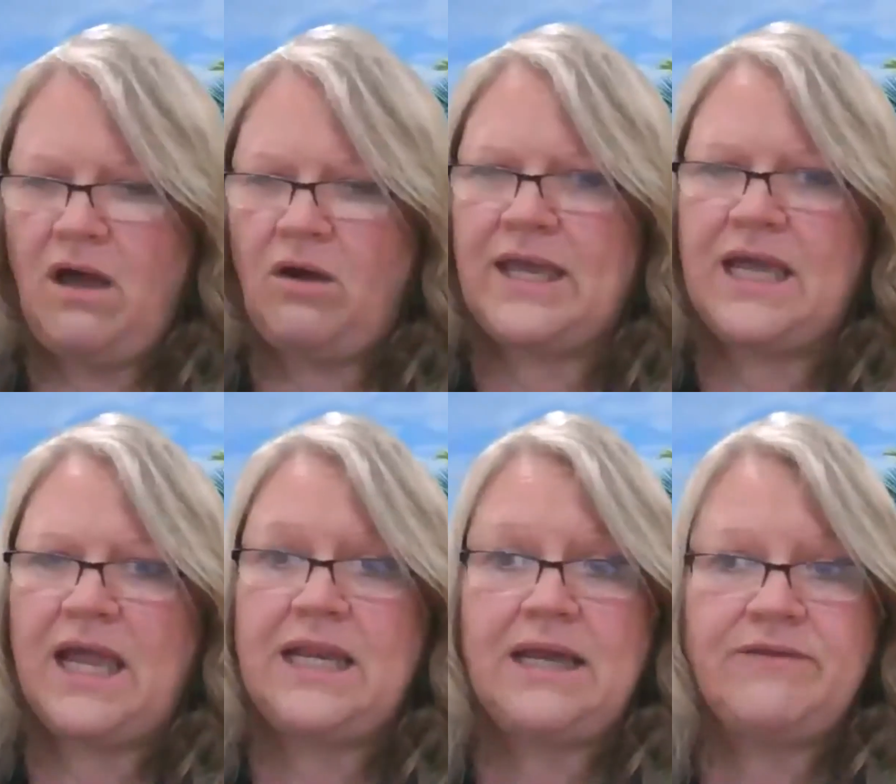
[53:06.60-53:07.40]
Okay,
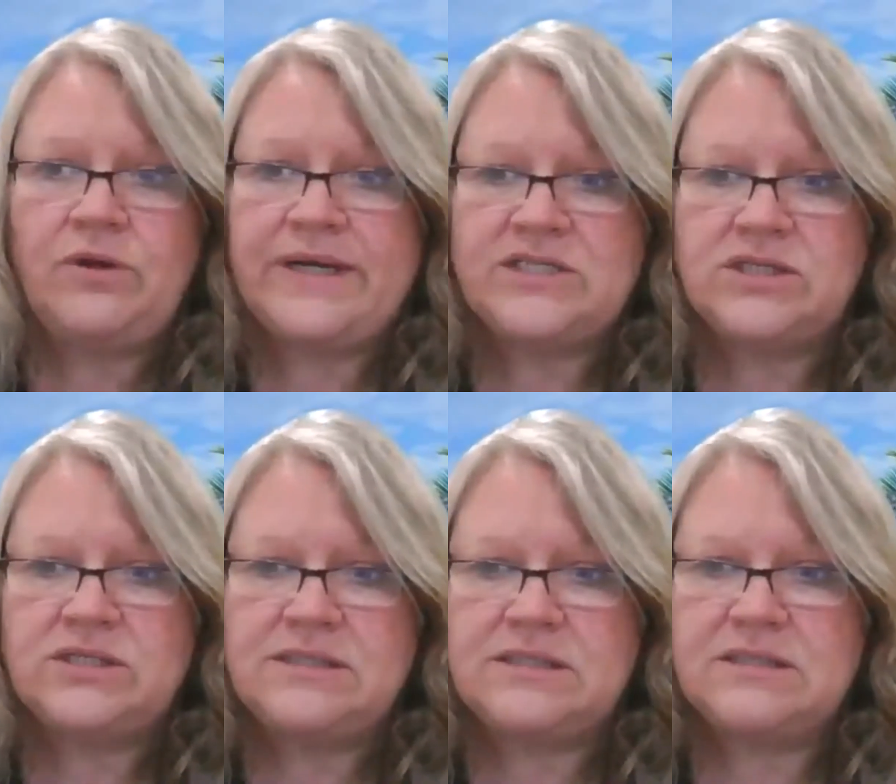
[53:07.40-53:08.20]
any other
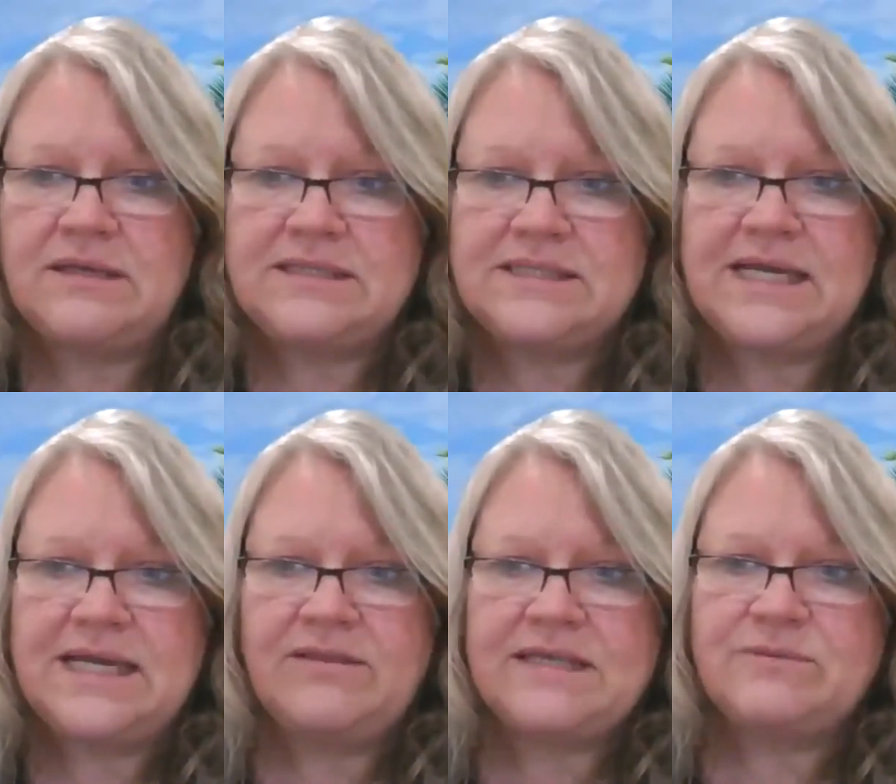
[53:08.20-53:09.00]
questions?
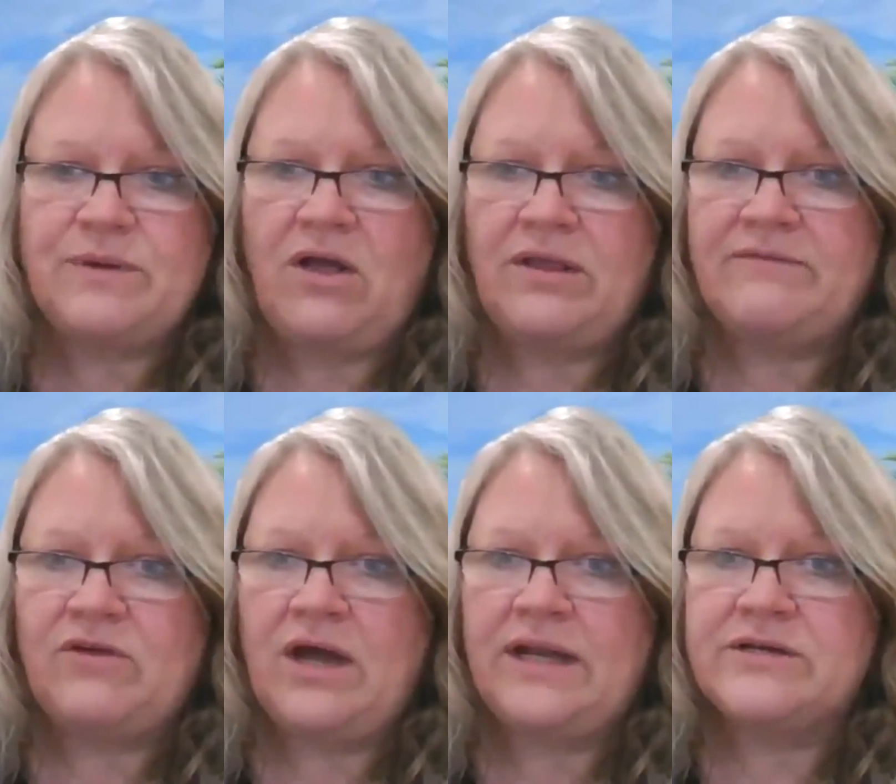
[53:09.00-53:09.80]
That's what all I've
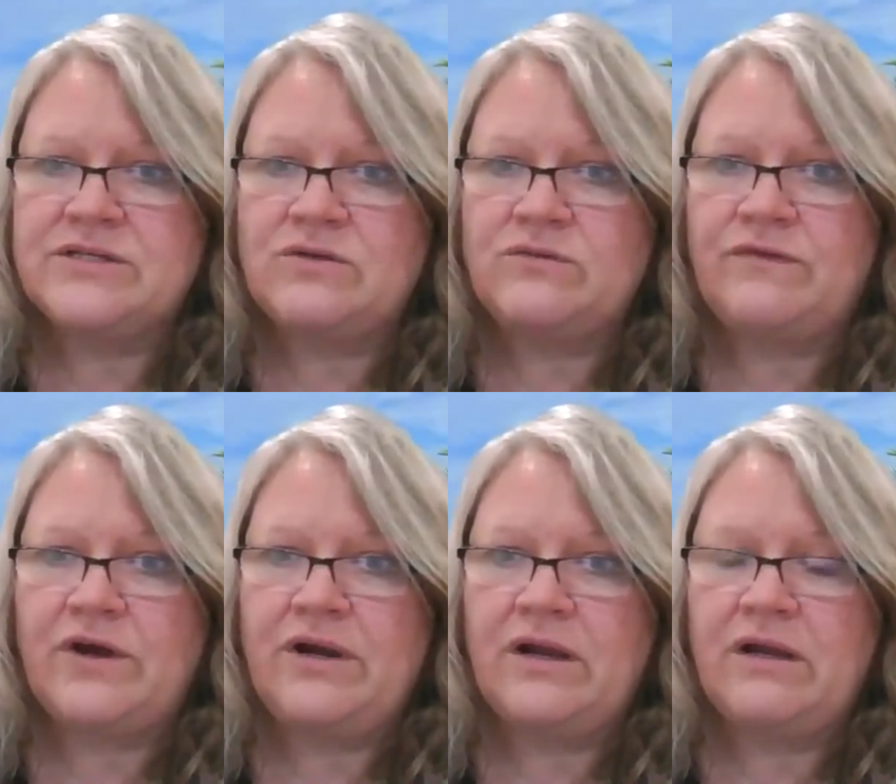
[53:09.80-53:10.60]
got here so far.